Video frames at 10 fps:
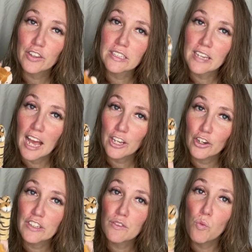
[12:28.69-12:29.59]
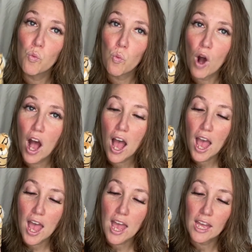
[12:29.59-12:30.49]
The tiger is
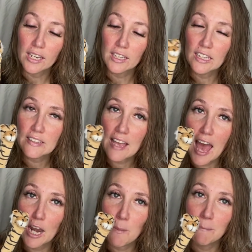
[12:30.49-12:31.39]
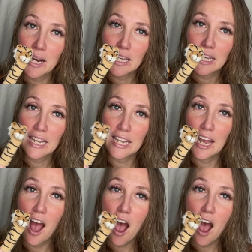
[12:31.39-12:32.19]
1. Let's add a monkey.